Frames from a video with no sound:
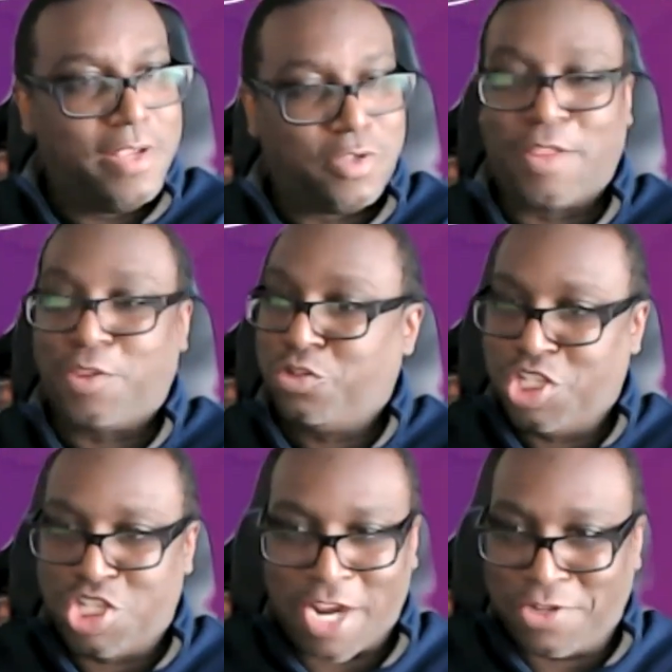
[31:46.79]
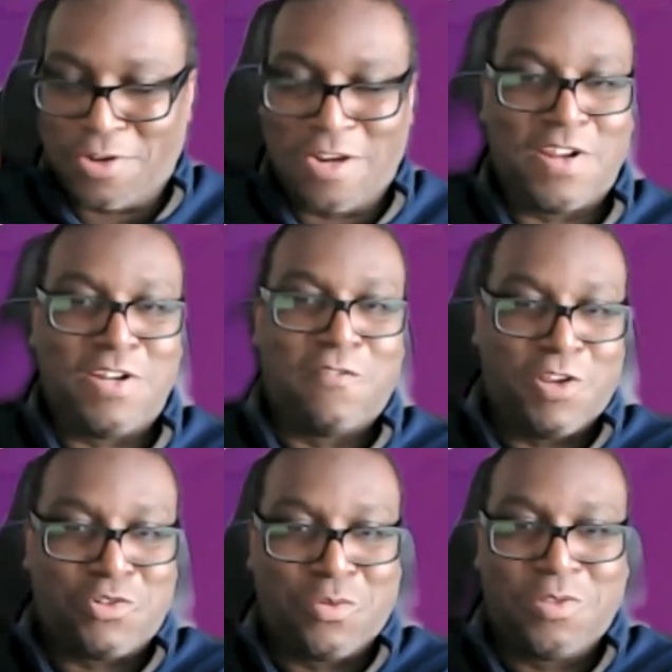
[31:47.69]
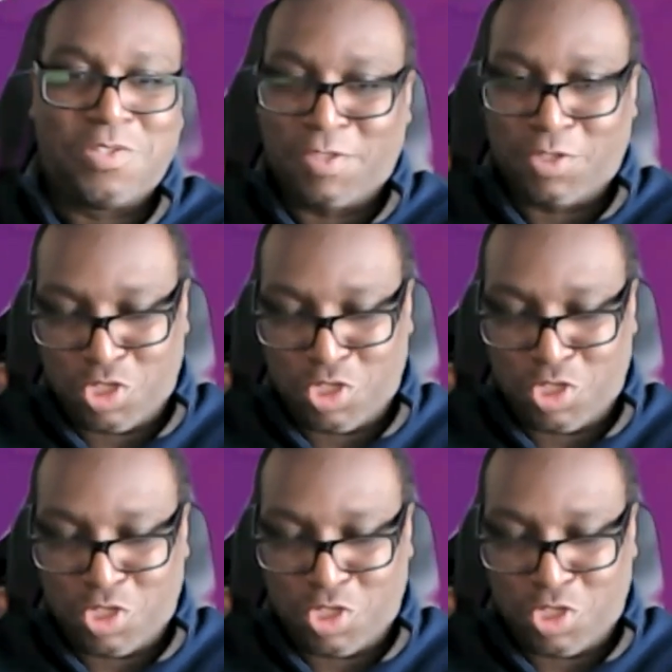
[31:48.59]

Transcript: so that the trajectory of individuals and the